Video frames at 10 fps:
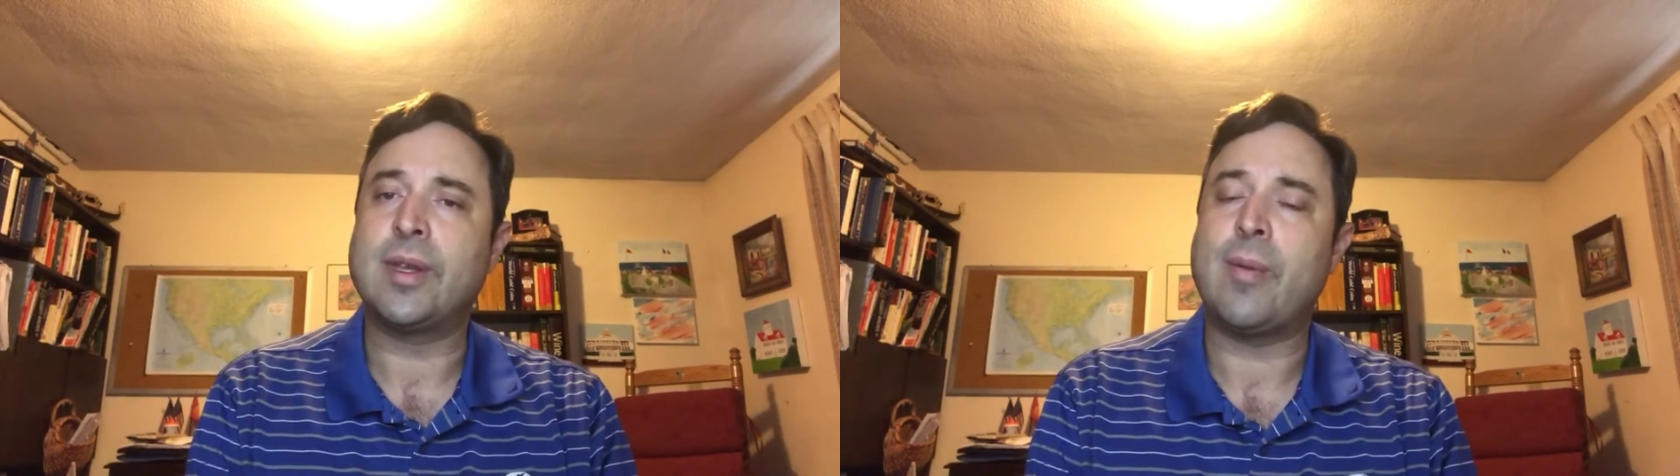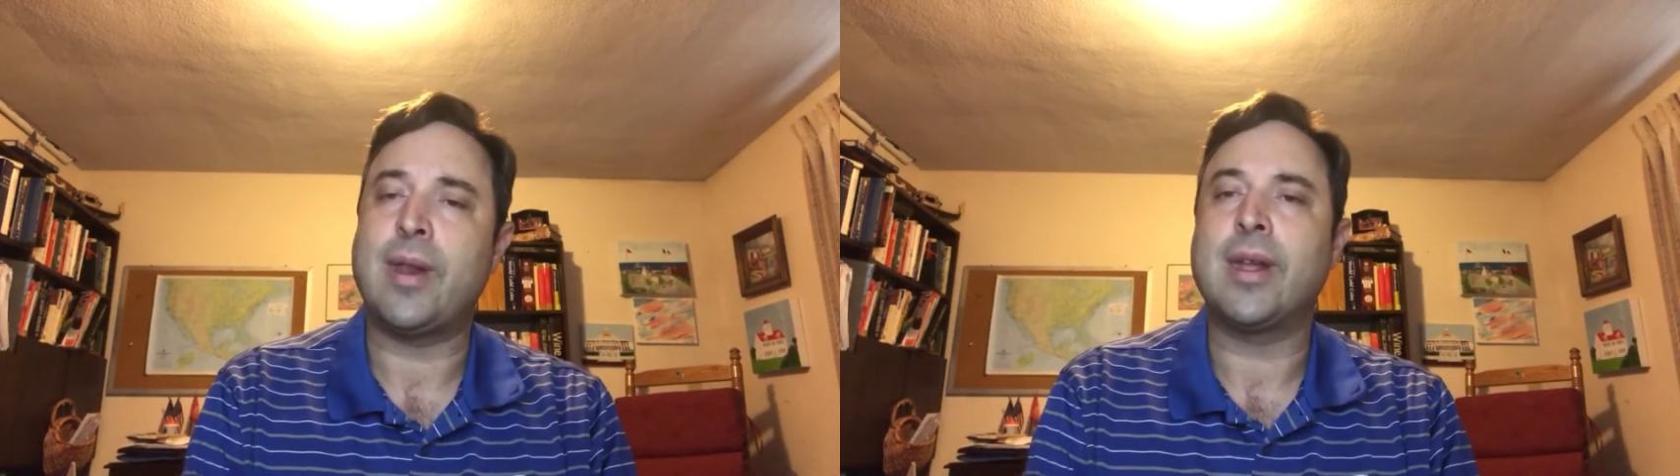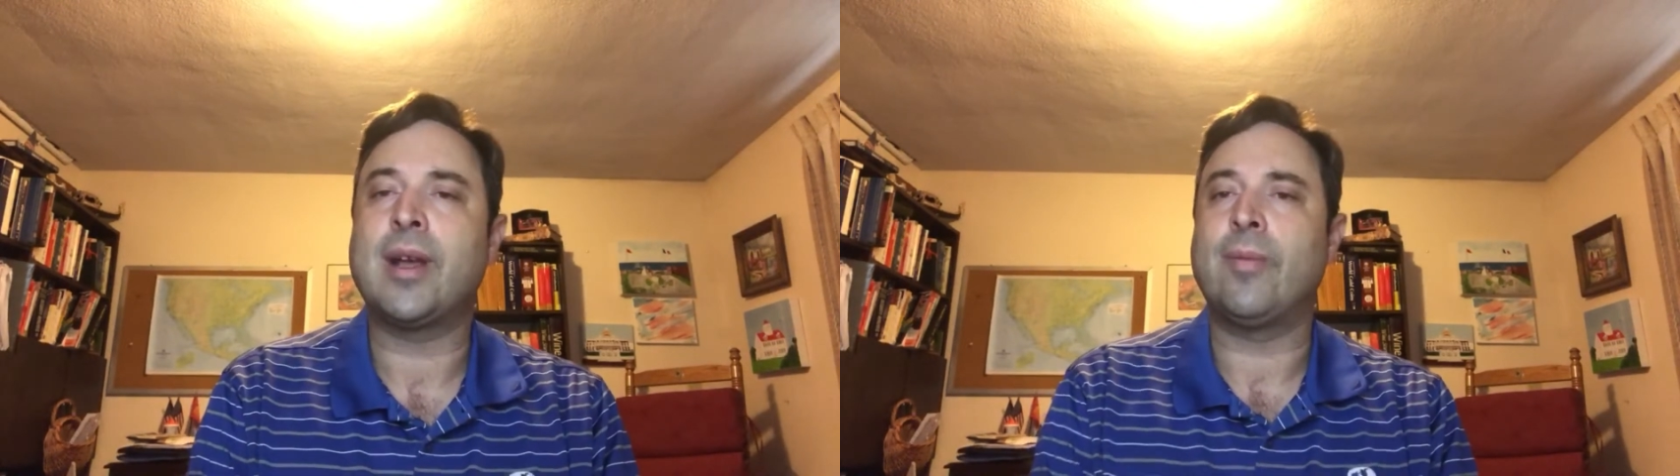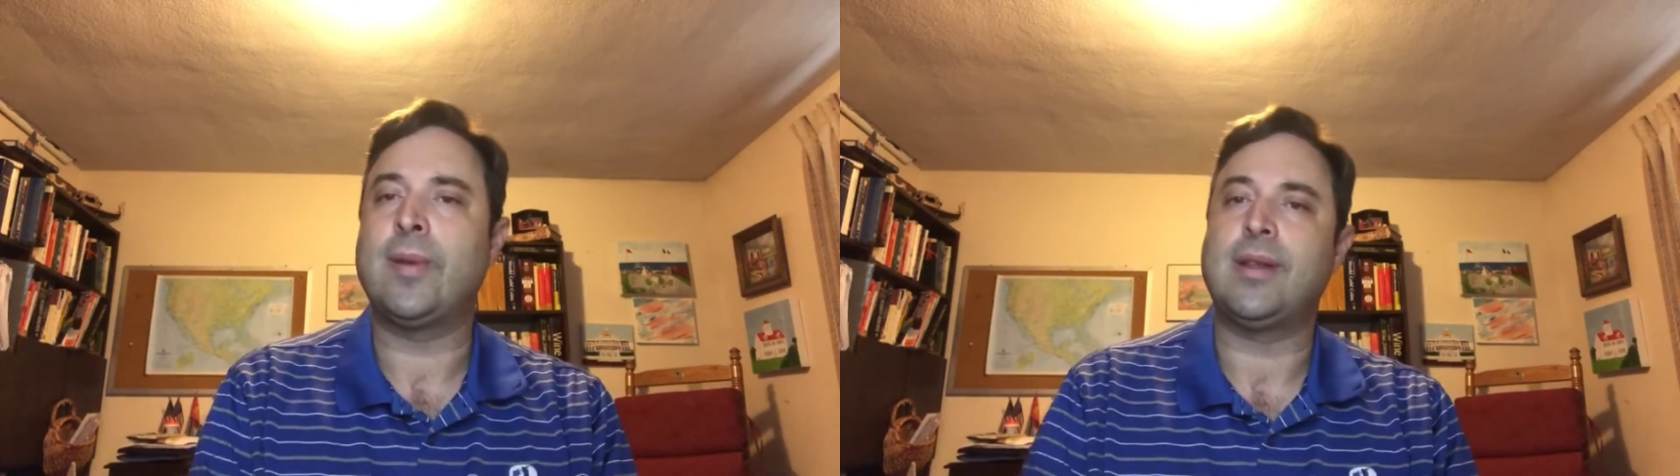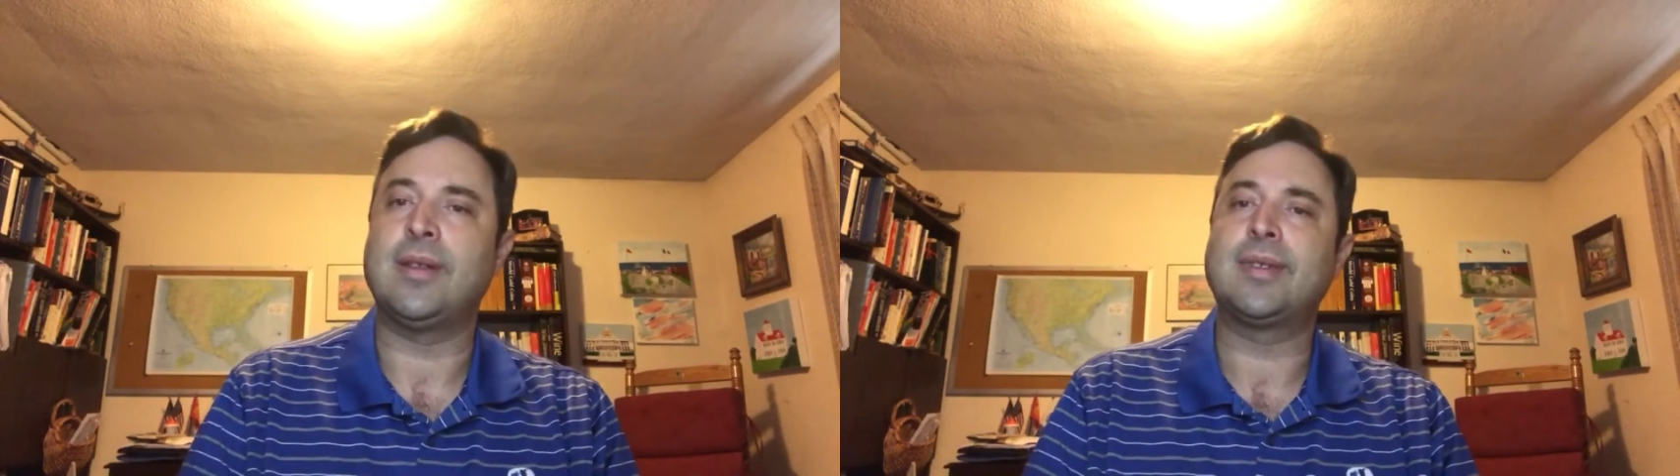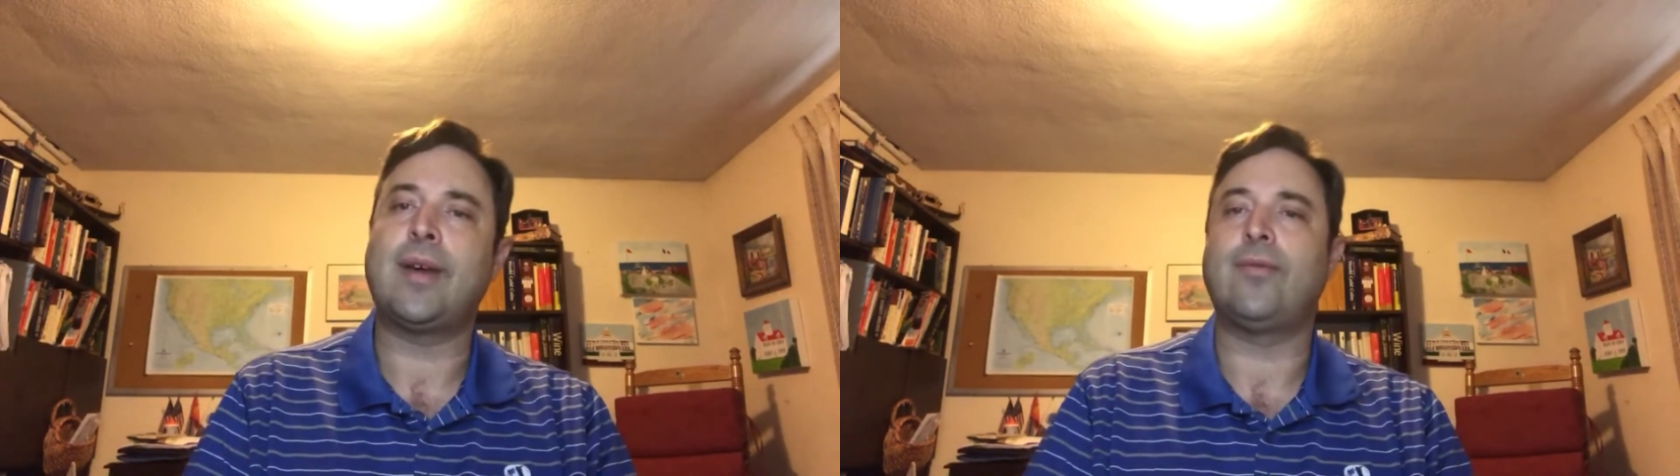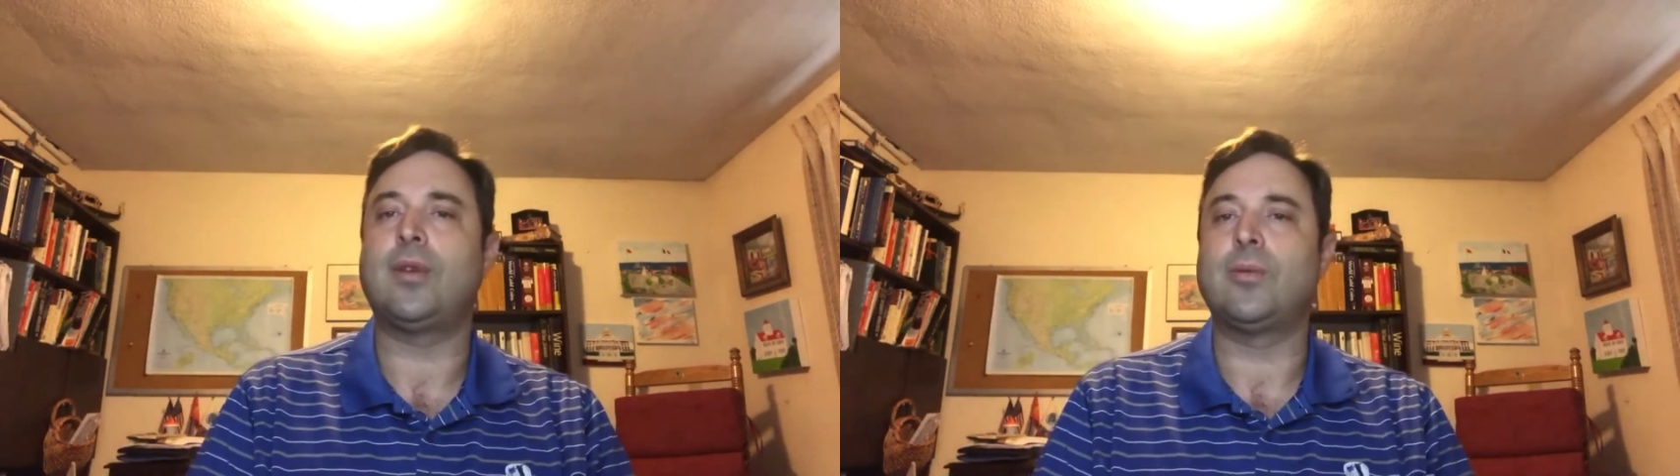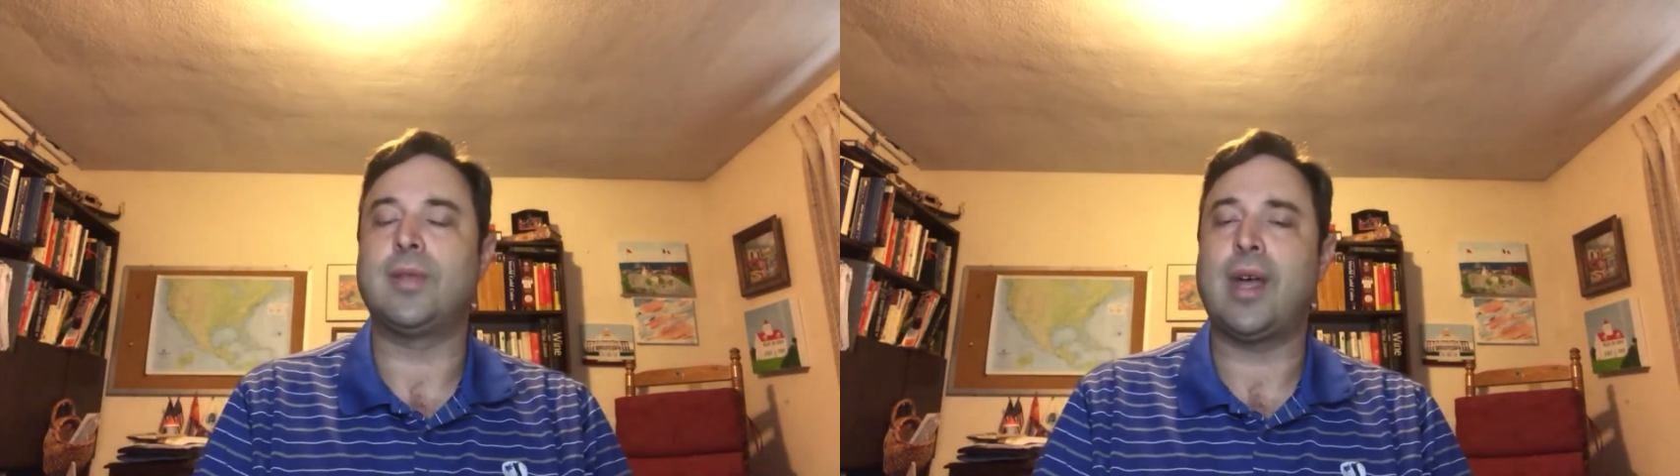How many companies have
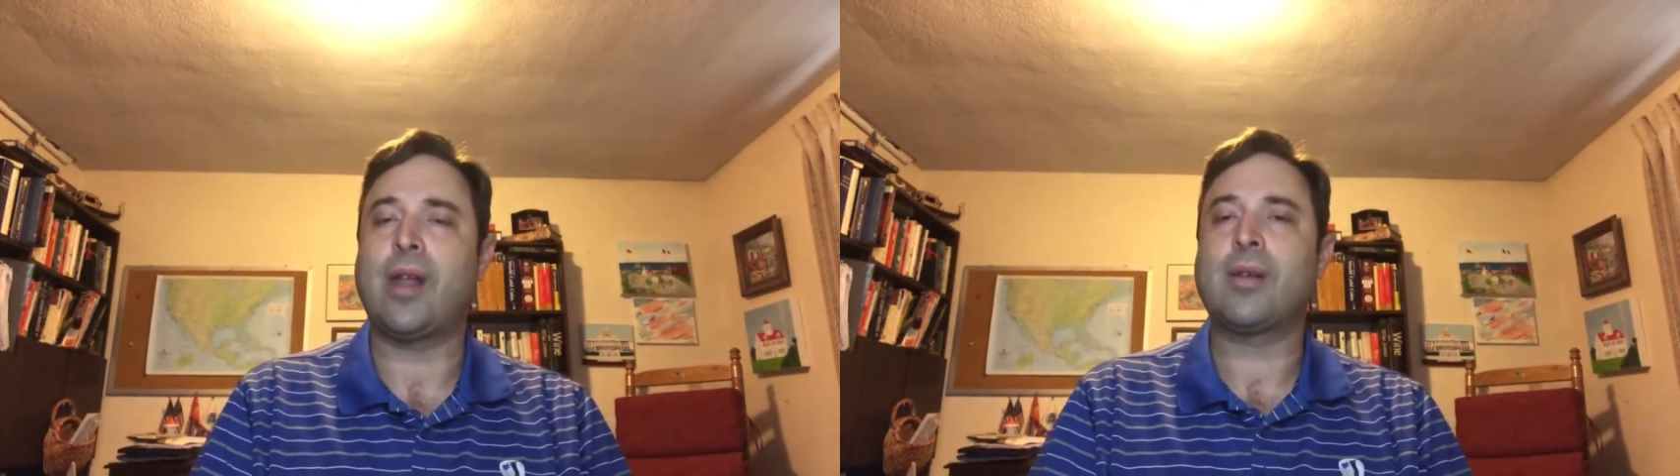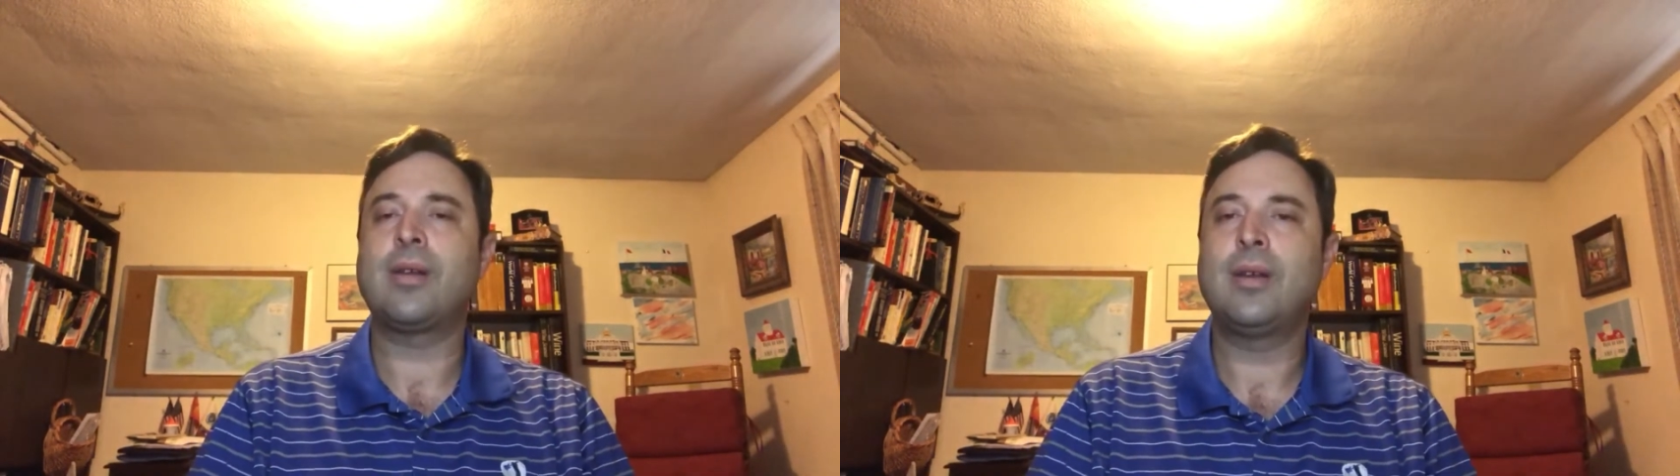no debt?